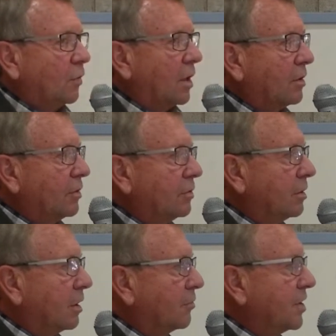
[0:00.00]
of
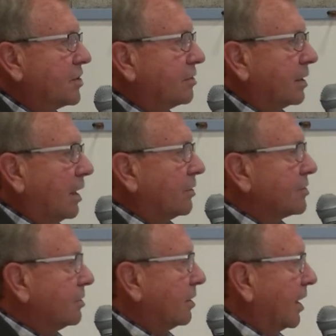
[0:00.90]
Waterloo on regional
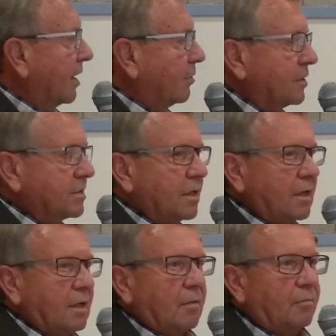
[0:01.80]
council. I was
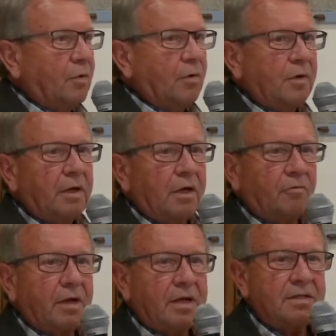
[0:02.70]
born and
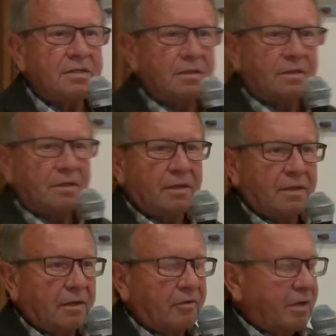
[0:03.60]
raised in
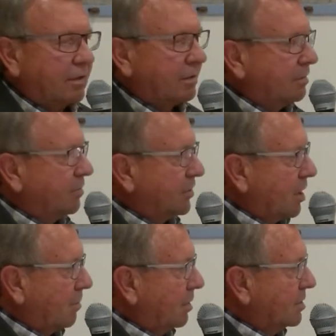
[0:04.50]
the great
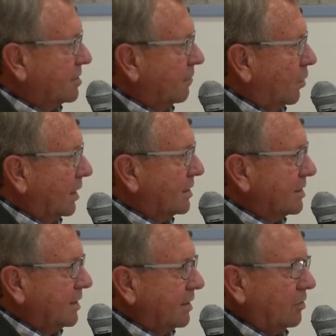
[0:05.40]
metropolis of
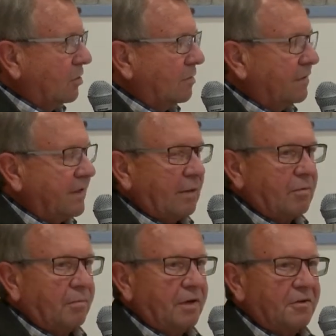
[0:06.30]
Wellesley, home of the
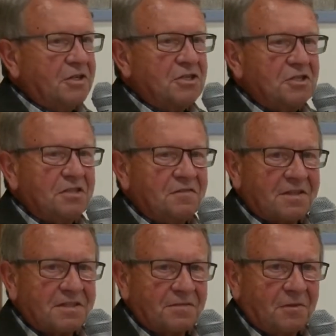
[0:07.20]
Apple Butter and Cheese
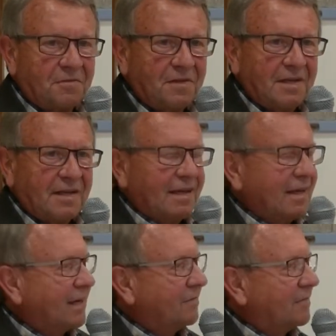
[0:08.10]
Festival.
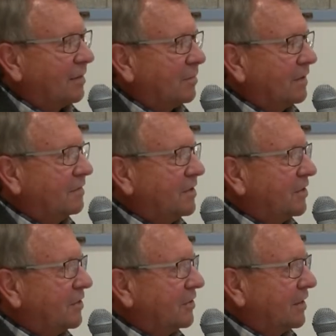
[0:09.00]
I've lived
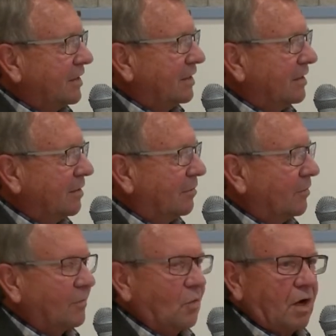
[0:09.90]
here in
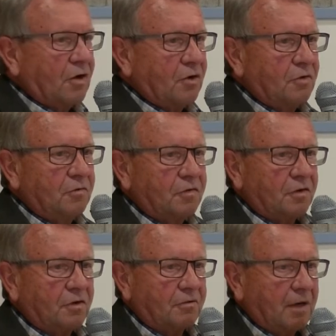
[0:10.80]
Waterloo
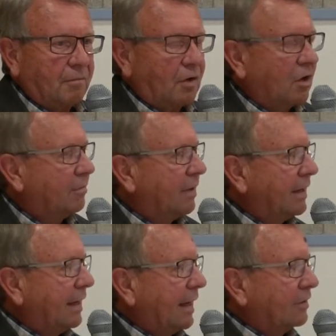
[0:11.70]
for all of my
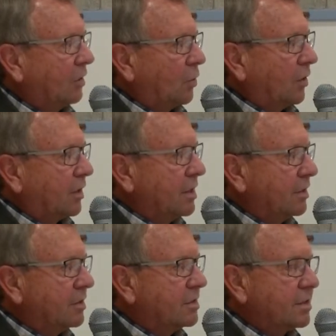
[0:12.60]
adult working
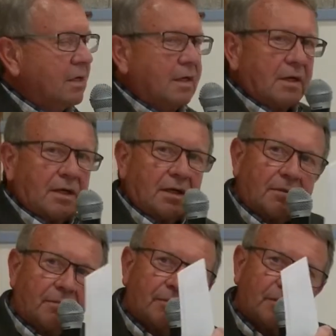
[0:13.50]
years.
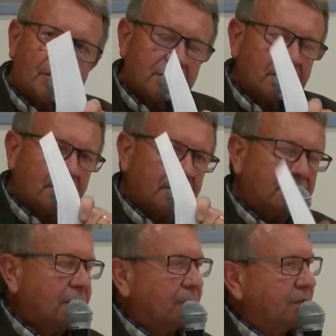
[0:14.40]
There's a
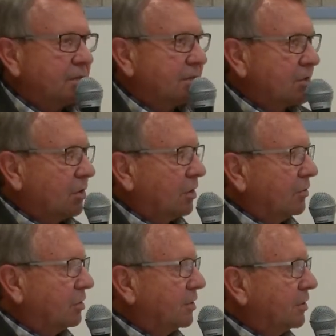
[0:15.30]
business called
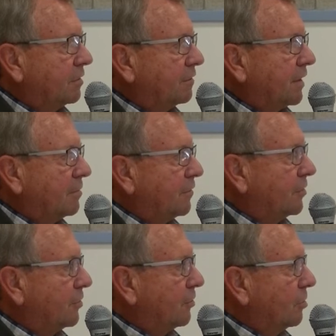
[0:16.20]
Urban Good Family
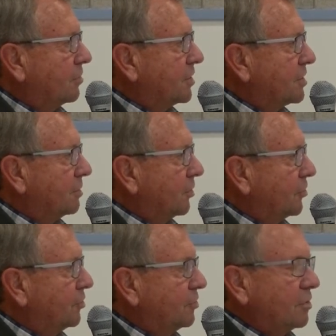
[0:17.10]
Funeral Home, just about
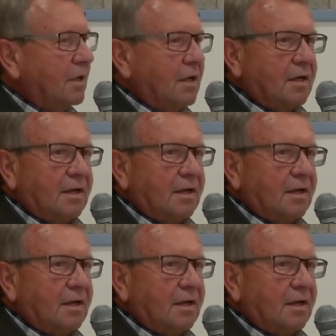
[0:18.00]
two